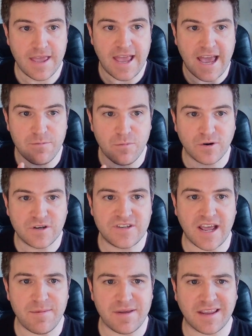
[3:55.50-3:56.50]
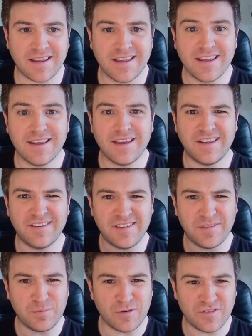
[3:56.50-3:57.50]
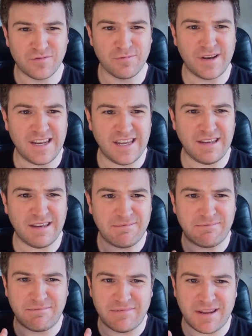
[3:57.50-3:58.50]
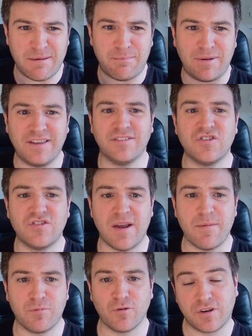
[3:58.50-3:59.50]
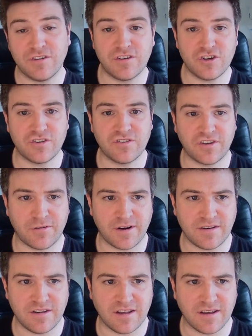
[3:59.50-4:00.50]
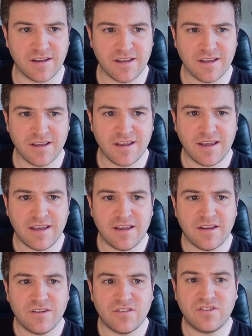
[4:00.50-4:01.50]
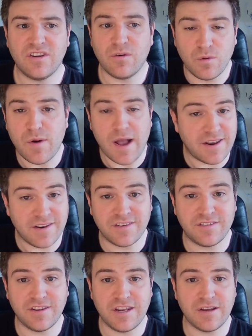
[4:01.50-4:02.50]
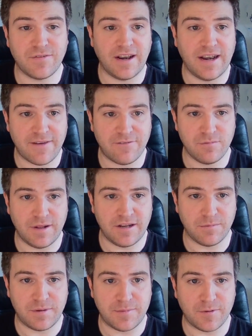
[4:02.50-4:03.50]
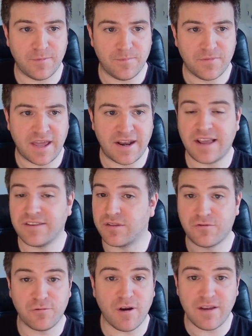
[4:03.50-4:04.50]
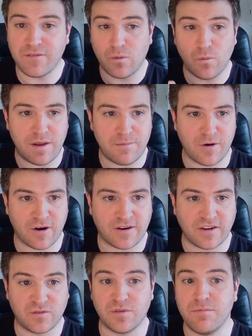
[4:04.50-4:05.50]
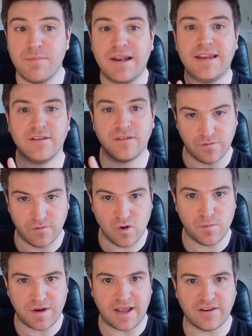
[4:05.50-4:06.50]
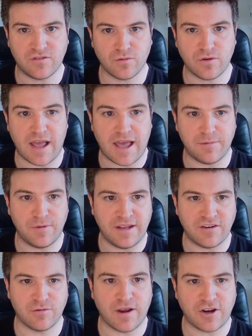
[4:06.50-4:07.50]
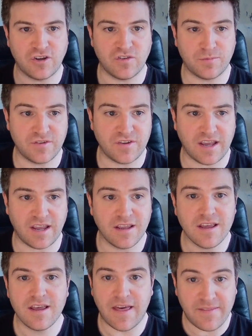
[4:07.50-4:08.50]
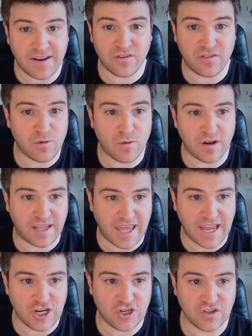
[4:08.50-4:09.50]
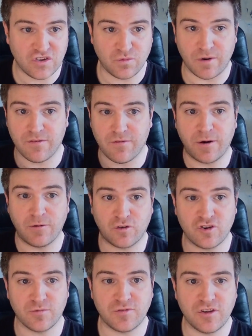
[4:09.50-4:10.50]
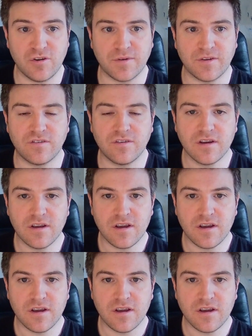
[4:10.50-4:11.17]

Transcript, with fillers: And more damning is this puts really implicit temporal conditions idea. Wuhan is a city of 11 million people, and it has a thriving wet markets with millions of human and animal interactions per day. And they're all occasions where a virus could jump to humans.